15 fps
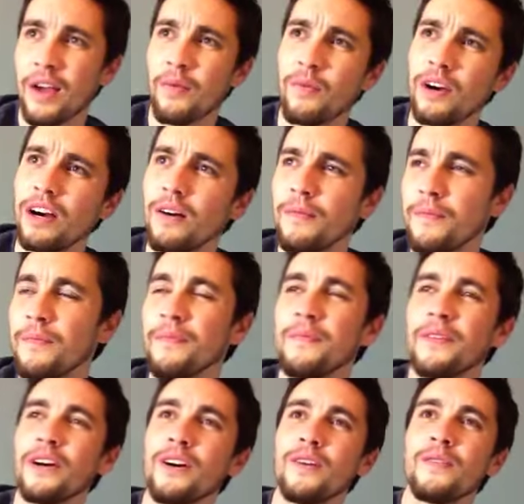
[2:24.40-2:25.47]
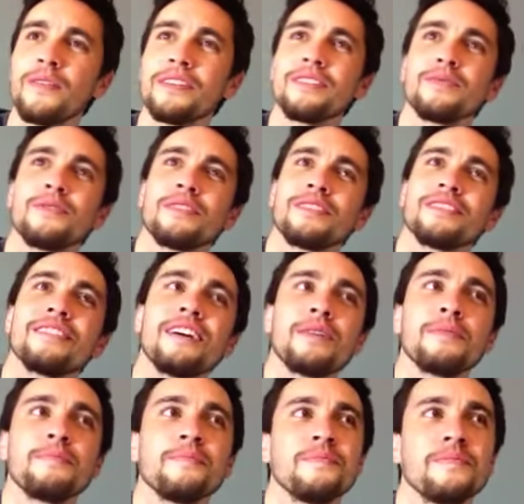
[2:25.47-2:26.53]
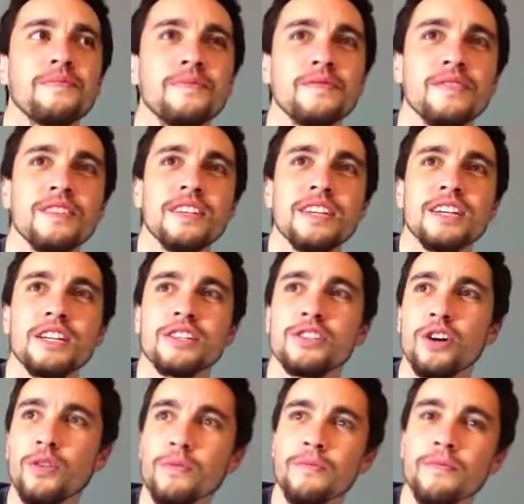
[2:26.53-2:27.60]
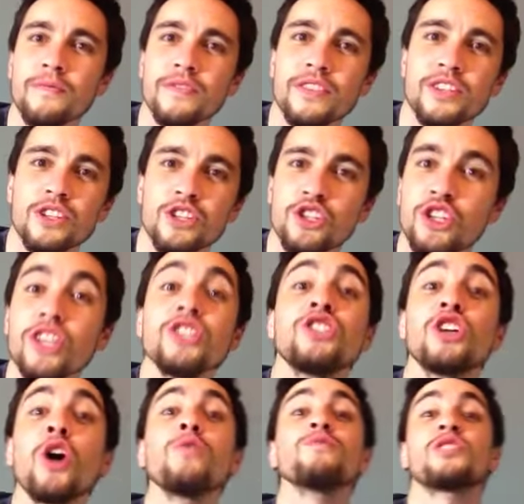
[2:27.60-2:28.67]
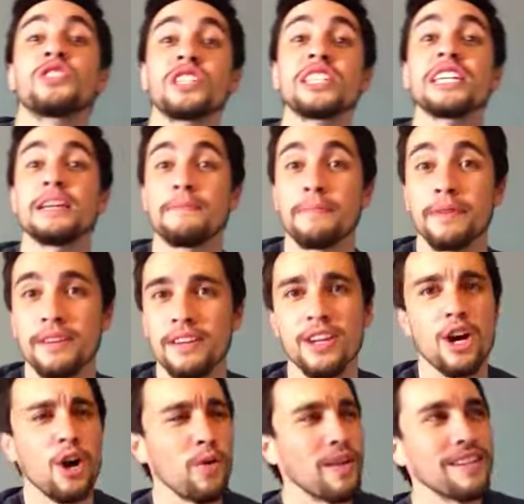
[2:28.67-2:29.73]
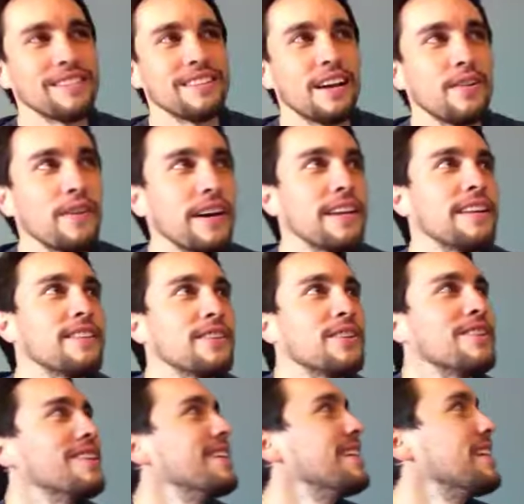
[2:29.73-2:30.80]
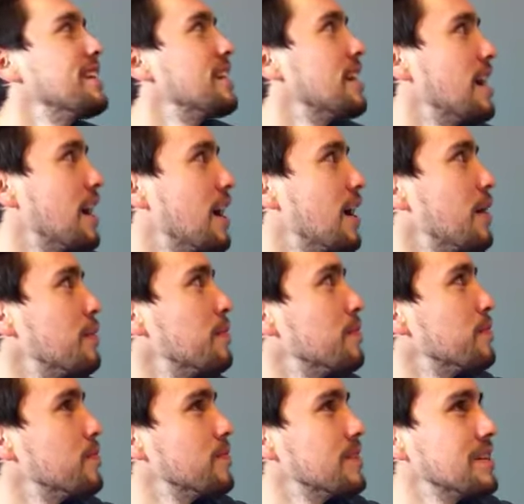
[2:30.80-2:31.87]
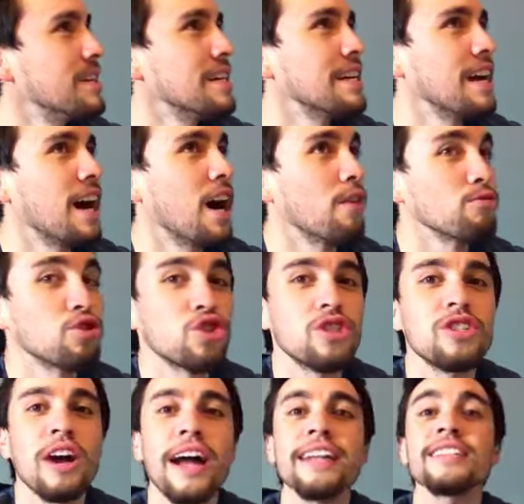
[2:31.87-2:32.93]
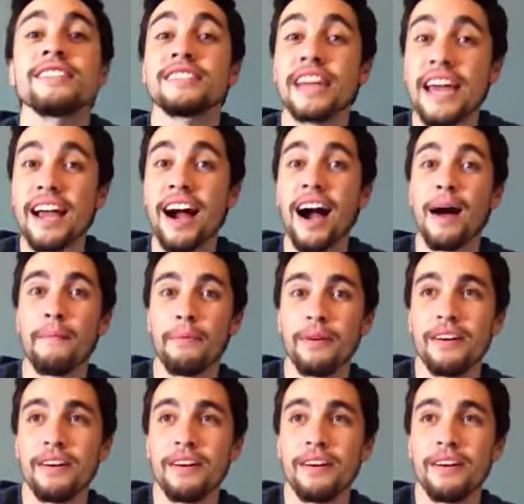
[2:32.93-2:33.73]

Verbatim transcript: Well, no, that's not really. It's not. Don't just don't sleep. No, that's not right either. Um, oh, try to stay up.